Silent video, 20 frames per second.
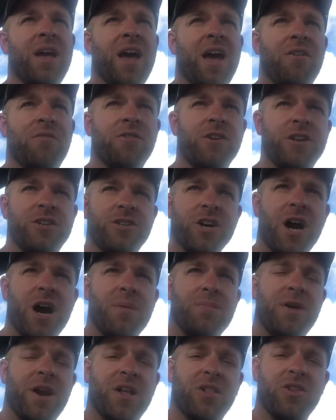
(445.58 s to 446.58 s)
every
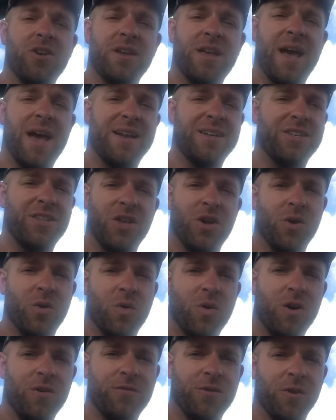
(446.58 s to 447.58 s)
job that I look at to the
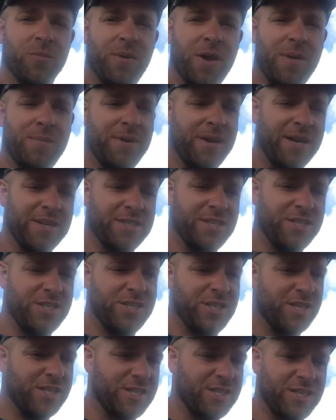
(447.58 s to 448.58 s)
old oil field pay because it's
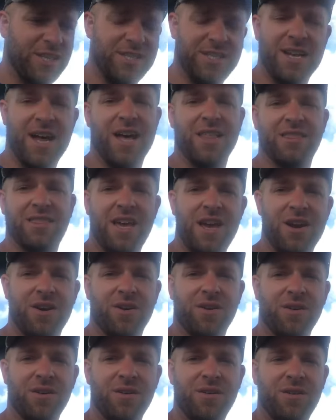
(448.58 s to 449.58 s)
just, it's not
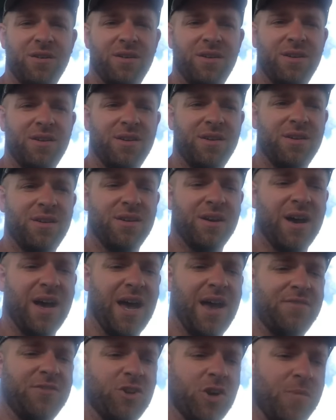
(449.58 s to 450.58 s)
there.
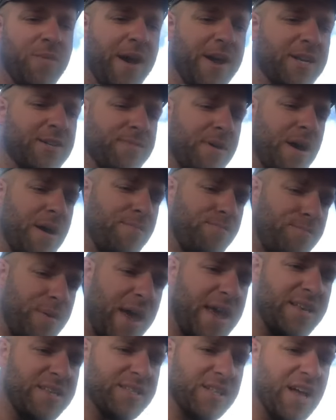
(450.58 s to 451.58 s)
I have to go back to my
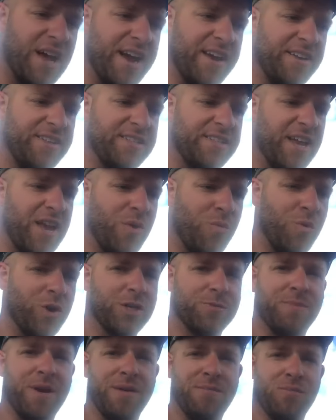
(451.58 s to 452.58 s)
baseline and say,
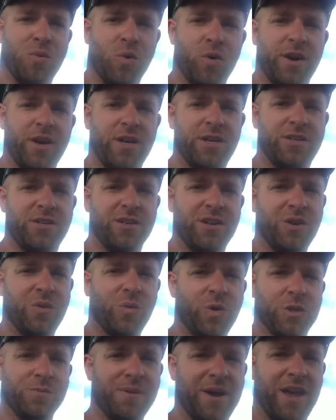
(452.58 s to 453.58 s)
what's my mortgage?
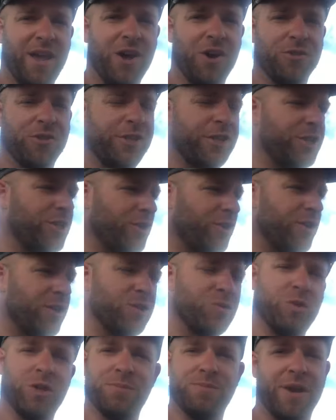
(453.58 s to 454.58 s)
What's my health
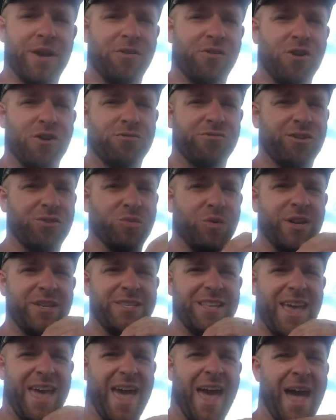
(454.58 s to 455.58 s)
insurance? What's my groceries? What is
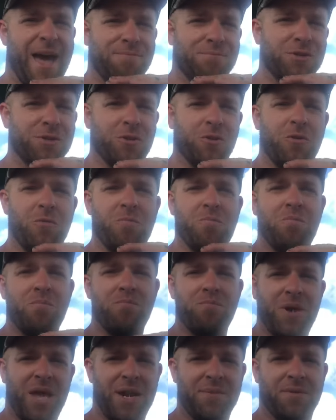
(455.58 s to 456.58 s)
the absolute
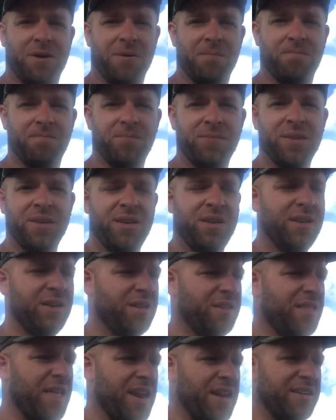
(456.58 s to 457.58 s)
minimum
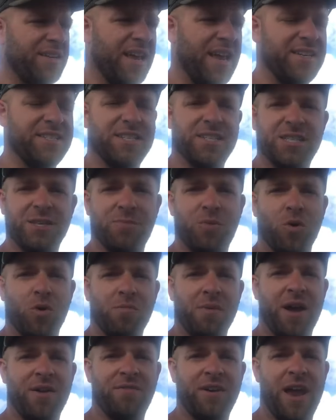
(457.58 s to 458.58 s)
that it takes to
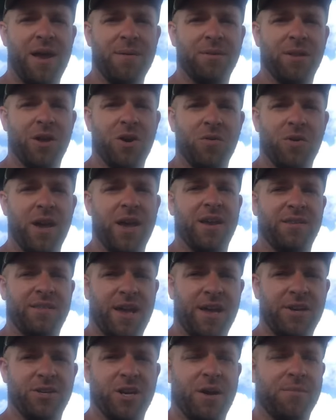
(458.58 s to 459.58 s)
support my family? Okay, can
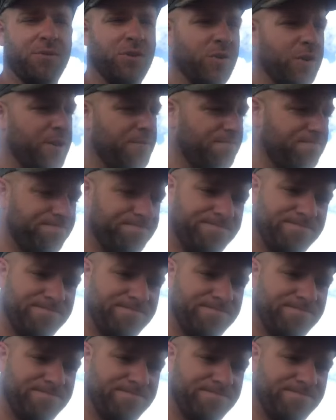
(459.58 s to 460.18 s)
that job do it?